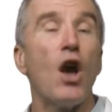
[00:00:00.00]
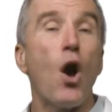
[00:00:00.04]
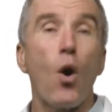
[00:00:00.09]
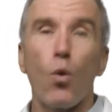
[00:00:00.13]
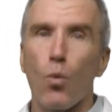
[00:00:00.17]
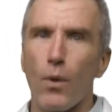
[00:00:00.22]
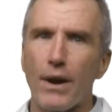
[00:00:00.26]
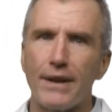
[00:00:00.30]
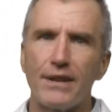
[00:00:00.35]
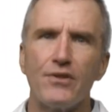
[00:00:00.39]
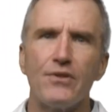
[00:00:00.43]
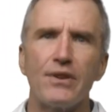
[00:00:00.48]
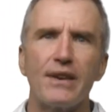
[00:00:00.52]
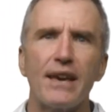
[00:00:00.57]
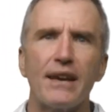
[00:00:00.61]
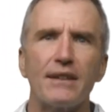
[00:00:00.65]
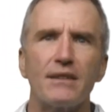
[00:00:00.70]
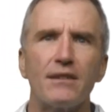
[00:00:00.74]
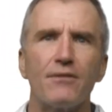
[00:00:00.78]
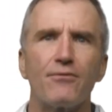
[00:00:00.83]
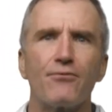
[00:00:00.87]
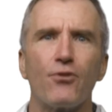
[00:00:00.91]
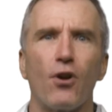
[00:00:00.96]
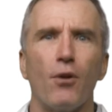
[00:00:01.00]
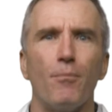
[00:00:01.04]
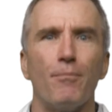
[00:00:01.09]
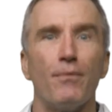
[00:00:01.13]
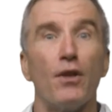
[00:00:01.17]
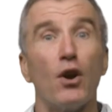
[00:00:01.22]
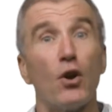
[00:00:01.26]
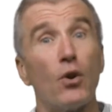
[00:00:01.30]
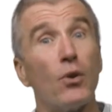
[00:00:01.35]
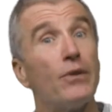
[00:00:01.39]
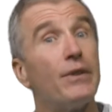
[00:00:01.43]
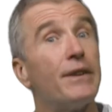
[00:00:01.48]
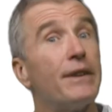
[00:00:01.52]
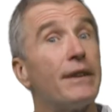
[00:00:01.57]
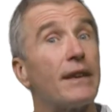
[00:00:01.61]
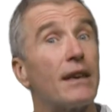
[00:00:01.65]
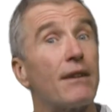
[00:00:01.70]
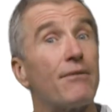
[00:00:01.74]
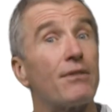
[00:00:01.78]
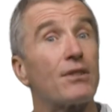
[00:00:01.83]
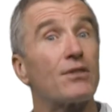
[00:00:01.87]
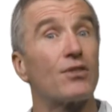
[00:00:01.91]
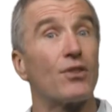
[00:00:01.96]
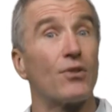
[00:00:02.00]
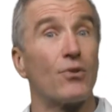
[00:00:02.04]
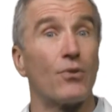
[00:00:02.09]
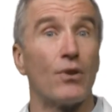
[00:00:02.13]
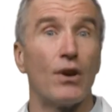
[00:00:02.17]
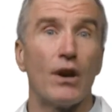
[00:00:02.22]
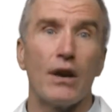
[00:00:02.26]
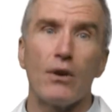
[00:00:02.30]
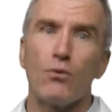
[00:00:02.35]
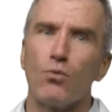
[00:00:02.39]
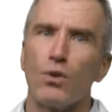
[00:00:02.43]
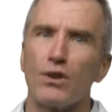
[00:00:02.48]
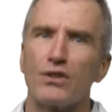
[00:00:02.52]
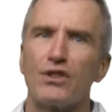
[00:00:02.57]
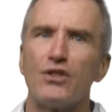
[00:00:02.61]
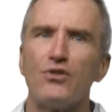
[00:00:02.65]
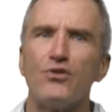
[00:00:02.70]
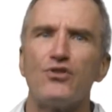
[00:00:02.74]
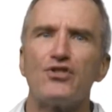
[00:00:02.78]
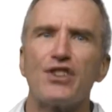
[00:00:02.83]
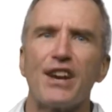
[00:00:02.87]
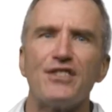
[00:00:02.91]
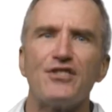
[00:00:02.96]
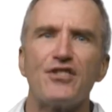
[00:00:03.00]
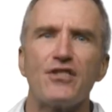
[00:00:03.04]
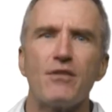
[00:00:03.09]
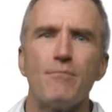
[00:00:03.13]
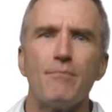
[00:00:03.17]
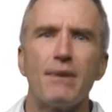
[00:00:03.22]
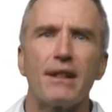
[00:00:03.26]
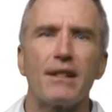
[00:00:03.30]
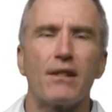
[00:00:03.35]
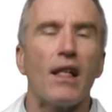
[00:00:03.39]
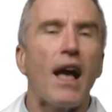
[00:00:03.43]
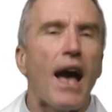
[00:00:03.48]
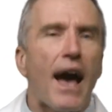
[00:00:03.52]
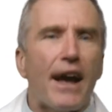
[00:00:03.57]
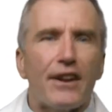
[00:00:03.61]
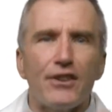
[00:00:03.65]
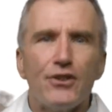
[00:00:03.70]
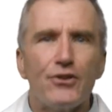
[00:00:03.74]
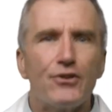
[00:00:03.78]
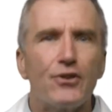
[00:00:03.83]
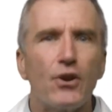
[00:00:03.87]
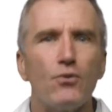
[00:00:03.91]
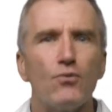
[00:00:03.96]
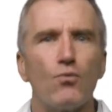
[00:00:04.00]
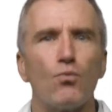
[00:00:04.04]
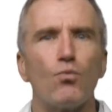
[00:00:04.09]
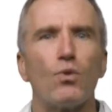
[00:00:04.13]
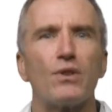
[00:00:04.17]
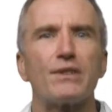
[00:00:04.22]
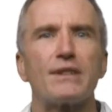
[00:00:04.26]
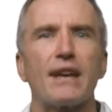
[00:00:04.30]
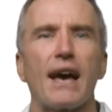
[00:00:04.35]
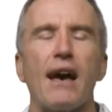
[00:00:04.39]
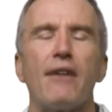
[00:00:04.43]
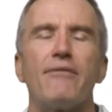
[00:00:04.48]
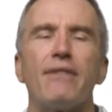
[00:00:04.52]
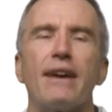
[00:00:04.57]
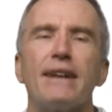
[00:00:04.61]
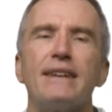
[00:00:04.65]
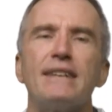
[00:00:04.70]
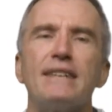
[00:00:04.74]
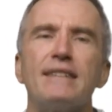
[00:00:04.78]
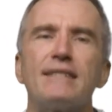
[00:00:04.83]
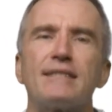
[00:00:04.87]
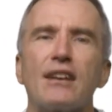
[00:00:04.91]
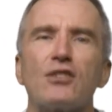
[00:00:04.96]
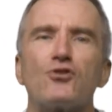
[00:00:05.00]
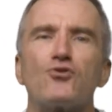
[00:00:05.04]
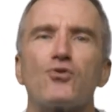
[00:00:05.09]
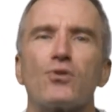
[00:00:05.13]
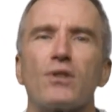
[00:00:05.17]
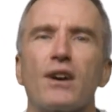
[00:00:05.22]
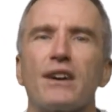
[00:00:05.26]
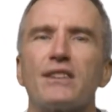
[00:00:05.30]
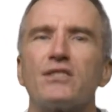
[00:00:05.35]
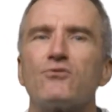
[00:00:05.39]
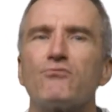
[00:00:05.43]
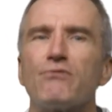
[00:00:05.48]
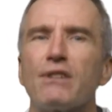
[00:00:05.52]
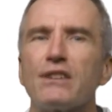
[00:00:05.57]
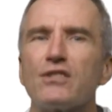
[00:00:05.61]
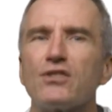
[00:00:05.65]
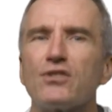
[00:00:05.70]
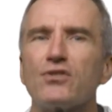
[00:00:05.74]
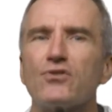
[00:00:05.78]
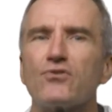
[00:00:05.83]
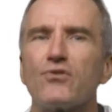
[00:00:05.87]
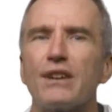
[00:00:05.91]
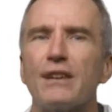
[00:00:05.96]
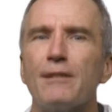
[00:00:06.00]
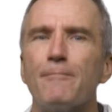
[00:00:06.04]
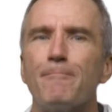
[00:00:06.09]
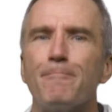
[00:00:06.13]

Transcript: Where did you get it from? Who did you give it to? What did you change in the middle? And you don't want to have any centralised registry.